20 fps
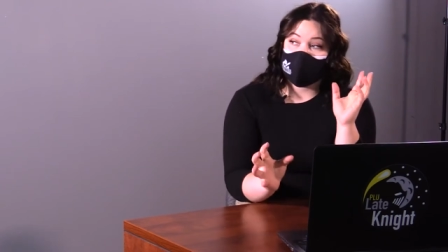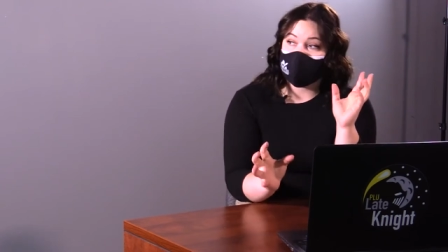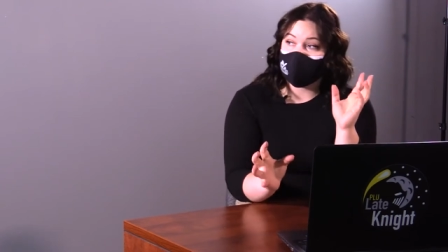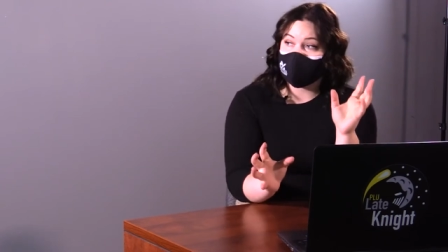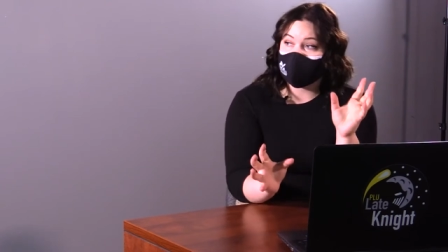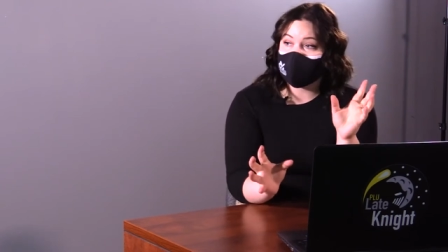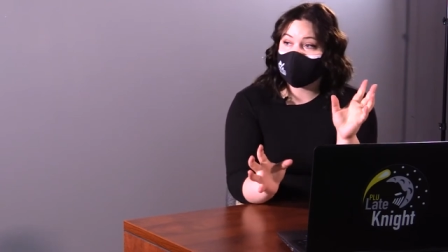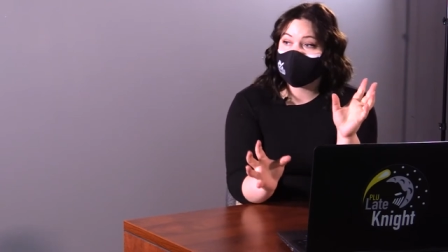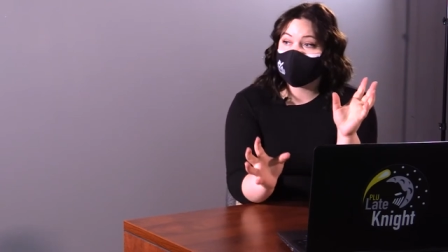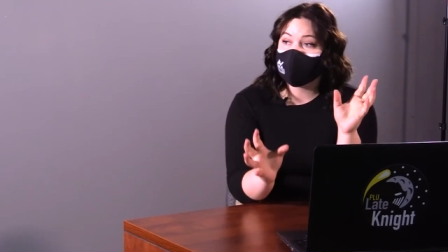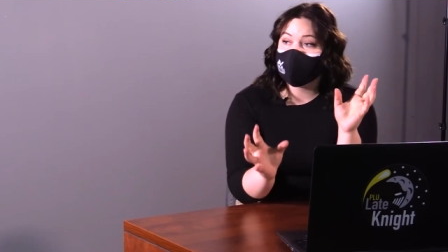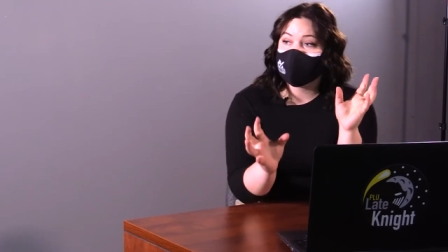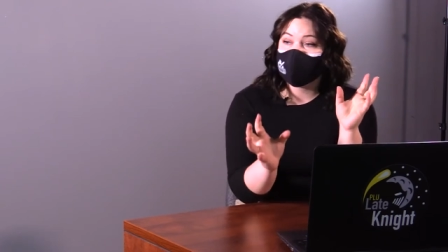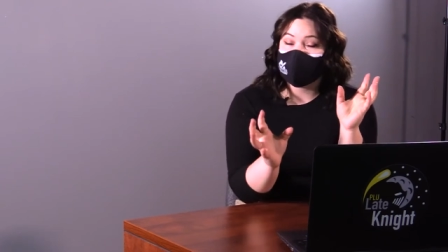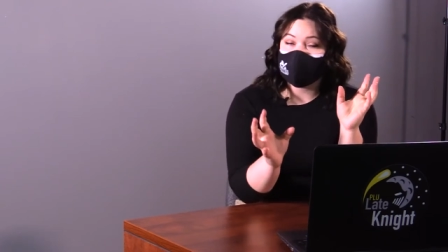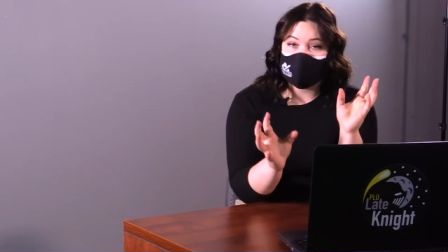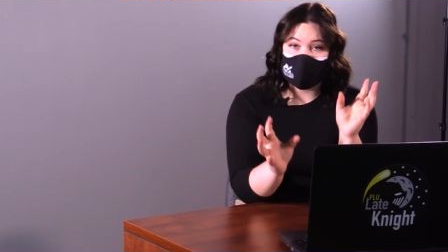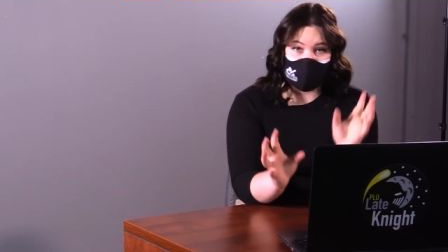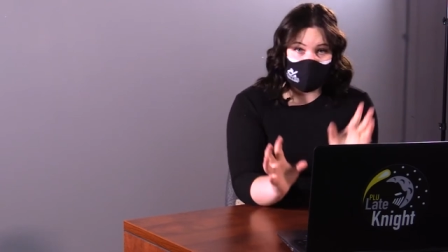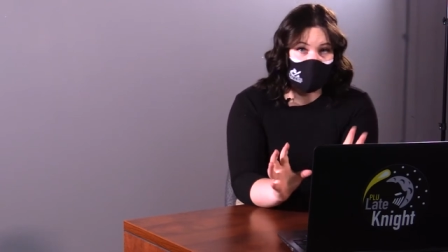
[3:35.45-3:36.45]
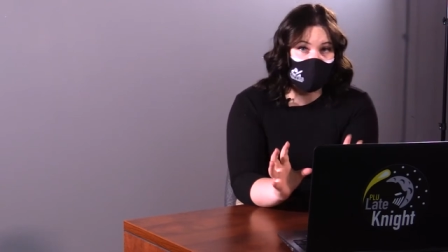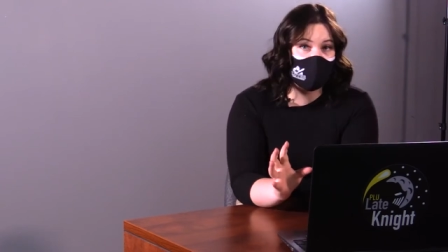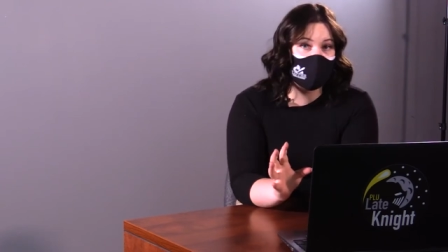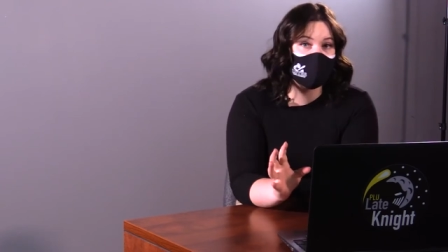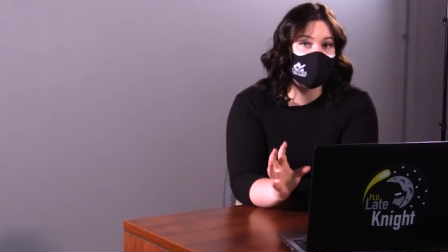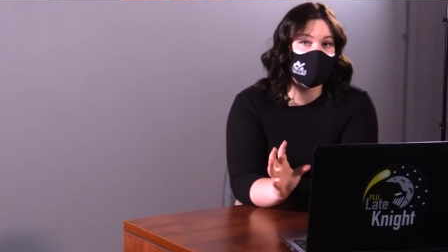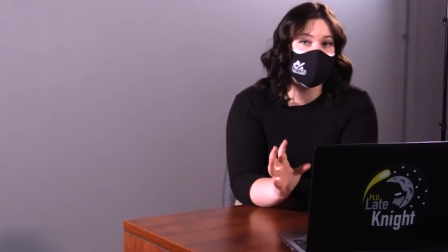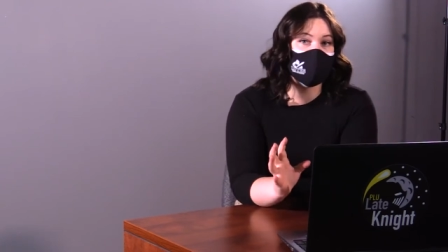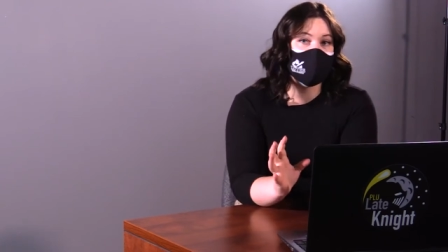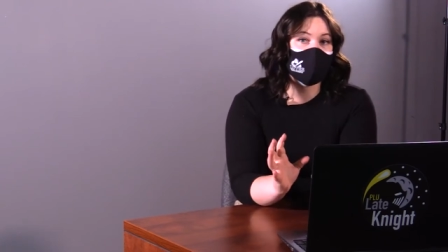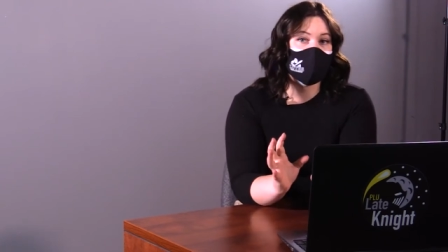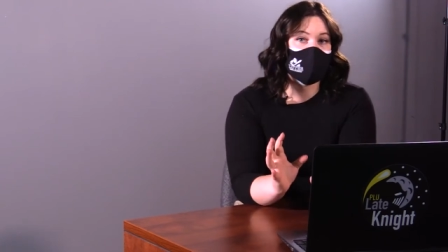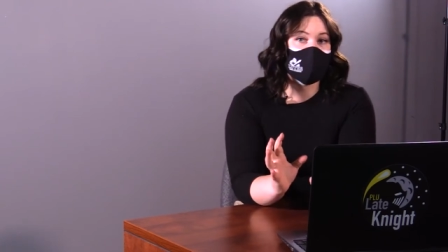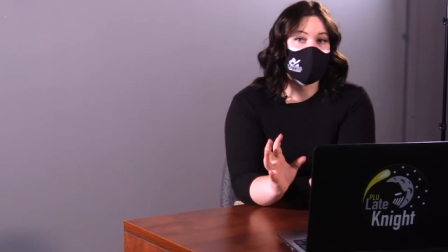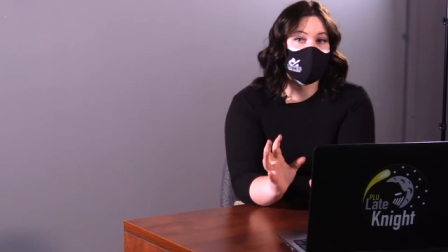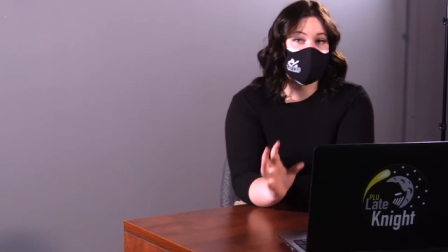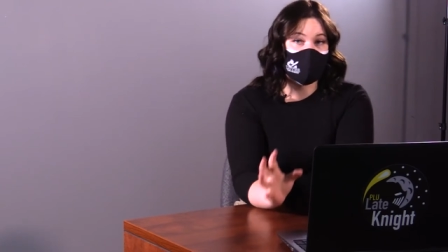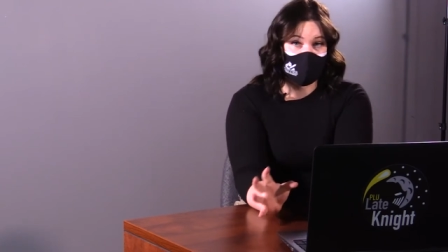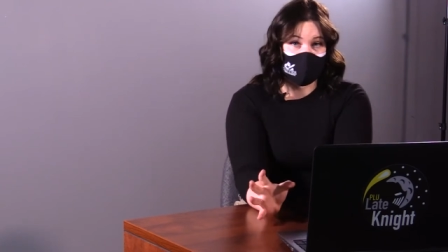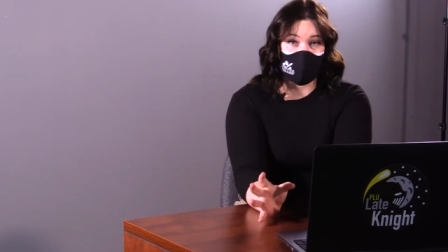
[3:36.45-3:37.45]
I love
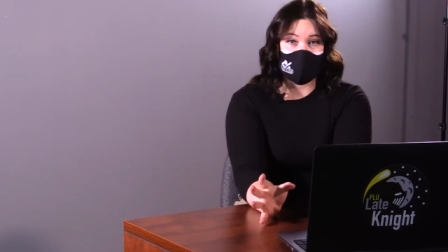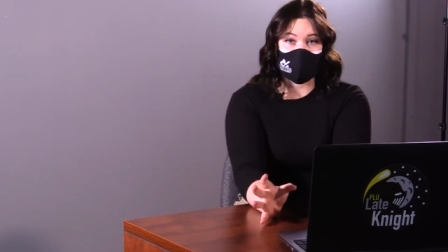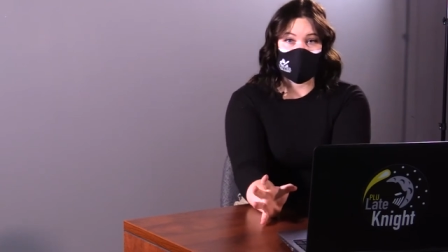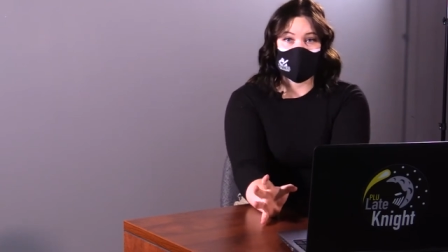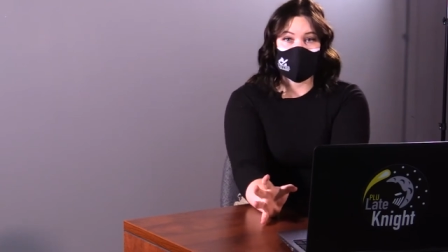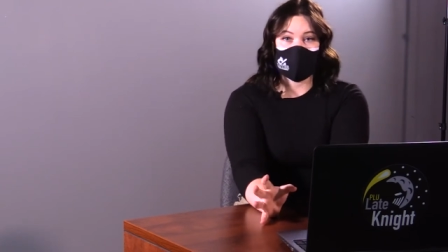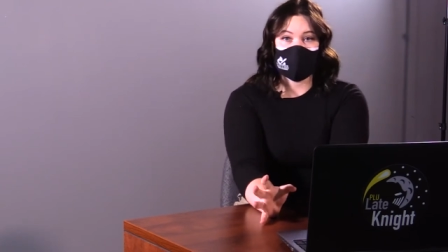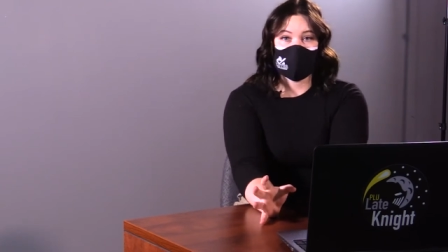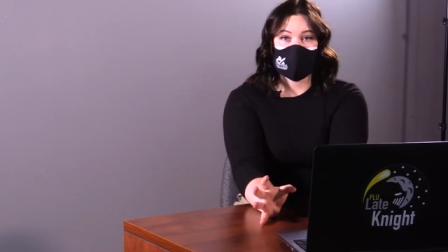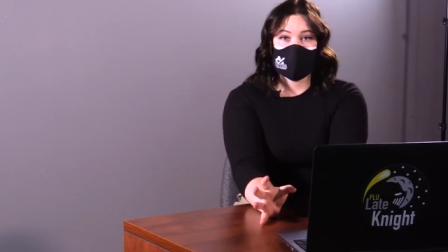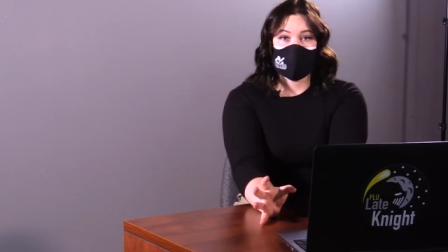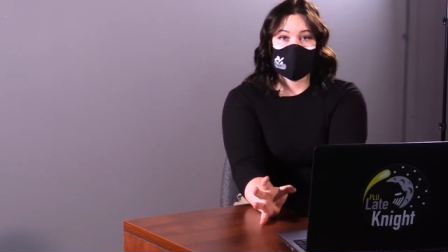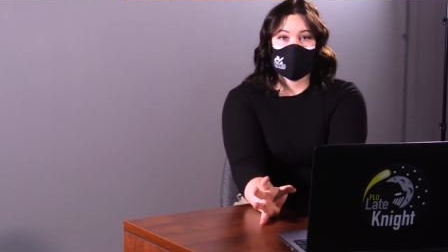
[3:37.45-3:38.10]
Dolly,